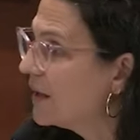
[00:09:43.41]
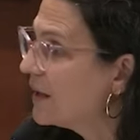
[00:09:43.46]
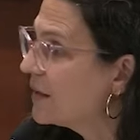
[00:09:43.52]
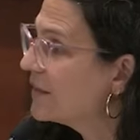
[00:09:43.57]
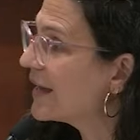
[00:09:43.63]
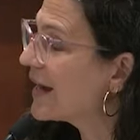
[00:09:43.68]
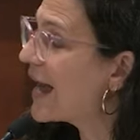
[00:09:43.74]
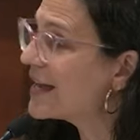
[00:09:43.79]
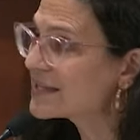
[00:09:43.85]

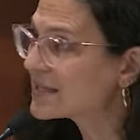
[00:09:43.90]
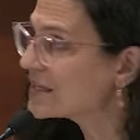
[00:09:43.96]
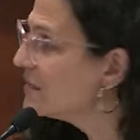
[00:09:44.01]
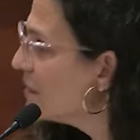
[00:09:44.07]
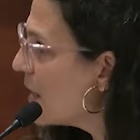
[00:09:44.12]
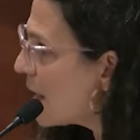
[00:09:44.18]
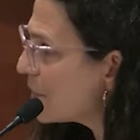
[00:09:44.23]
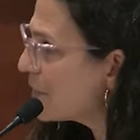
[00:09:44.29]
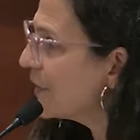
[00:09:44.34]
that has
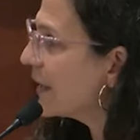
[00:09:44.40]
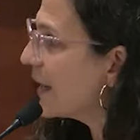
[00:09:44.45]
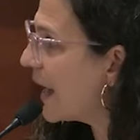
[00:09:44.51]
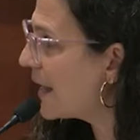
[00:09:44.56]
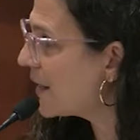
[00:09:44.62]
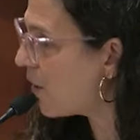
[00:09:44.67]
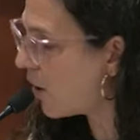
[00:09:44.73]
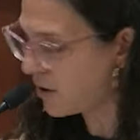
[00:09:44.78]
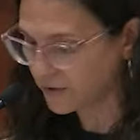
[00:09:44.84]
nothing
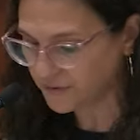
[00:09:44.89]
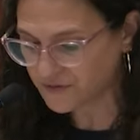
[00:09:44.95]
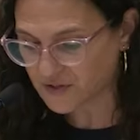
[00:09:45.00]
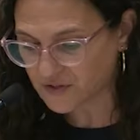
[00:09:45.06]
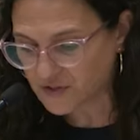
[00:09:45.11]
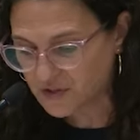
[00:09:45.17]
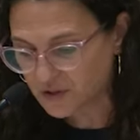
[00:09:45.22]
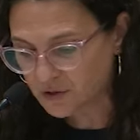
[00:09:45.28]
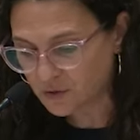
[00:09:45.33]
at all to
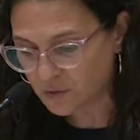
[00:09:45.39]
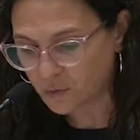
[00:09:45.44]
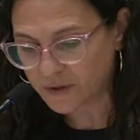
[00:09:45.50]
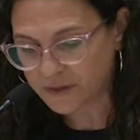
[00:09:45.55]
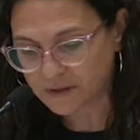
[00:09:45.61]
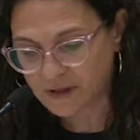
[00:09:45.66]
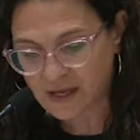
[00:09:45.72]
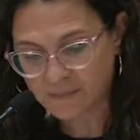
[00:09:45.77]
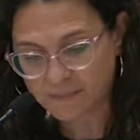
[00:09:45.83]
do
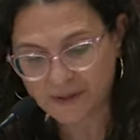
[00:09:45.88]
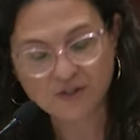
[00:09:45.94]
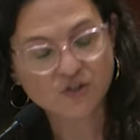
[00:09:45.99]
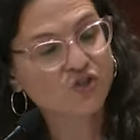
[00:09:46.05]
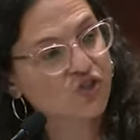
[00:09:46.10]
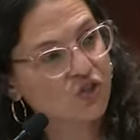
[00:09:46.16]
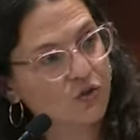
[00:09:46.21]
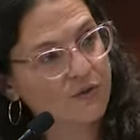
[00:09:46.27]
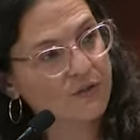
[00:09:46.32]
with keeping
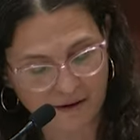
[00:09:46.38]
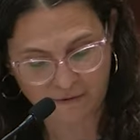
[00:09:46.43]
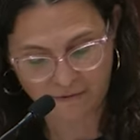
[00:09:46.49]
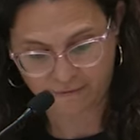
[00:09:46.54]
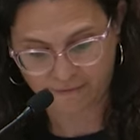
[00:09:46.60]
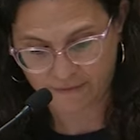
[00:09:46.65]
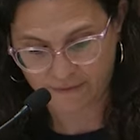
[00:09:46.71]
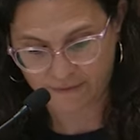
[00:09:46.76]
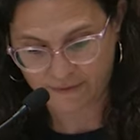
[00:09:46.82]
Jews
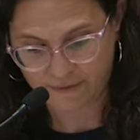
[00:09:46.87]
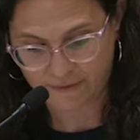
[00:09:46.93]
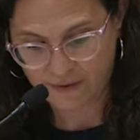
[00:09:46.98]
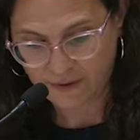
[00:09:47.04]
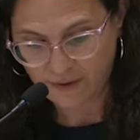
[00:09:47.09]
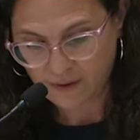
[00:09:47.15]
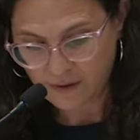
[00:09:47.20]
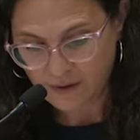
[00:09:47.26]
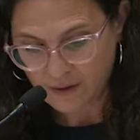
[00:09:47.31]
safe,